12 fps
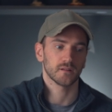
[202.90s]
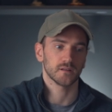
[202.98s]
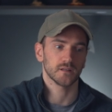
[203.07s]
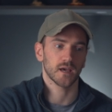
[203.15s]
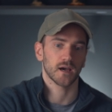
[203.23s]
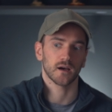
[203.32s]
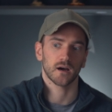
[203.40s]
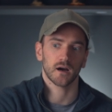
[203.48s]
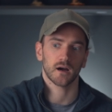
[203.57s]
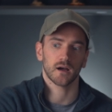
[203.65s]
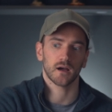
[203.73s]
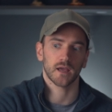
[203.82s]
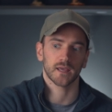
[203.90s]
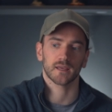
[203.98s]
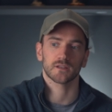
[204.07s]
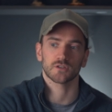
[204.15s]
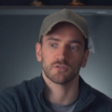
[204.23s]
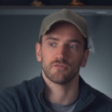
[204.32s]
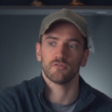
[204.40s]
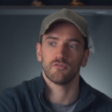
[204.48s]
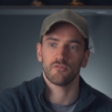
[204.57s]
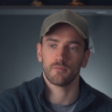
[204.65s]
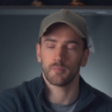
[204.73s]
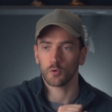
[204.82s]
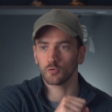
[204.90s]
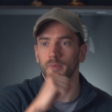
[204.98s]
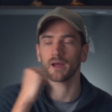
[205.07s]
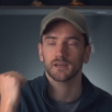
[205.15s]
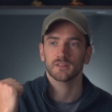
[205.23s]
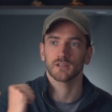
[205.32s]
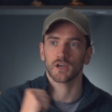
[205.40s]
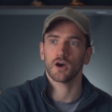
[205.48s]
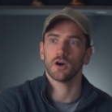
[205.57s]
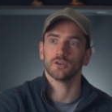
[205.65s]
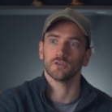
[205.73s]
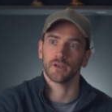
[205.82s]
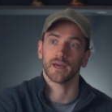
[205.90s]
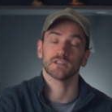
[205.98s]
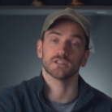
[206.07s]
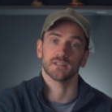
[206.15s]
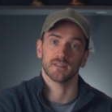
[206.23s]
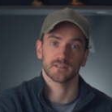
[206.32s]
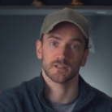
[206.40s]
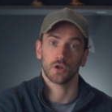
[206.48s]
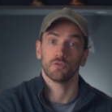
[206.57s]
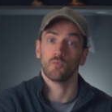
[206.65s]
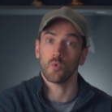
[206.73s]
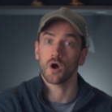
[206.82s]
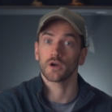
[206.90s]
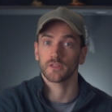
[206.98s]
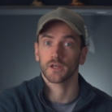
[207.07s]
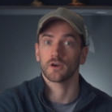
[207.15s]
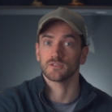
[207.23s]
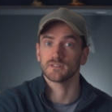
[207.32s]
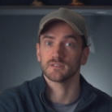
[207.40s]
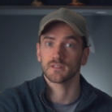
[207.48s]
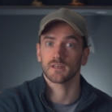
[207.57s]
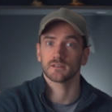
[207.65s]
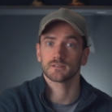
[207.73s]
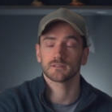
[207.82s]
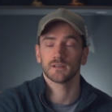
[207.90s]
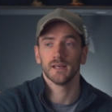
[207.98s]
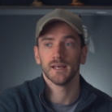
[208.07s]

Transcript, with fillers: Yeah, it sort of pulled back the curtain on actually there's a lot of work that goes into this.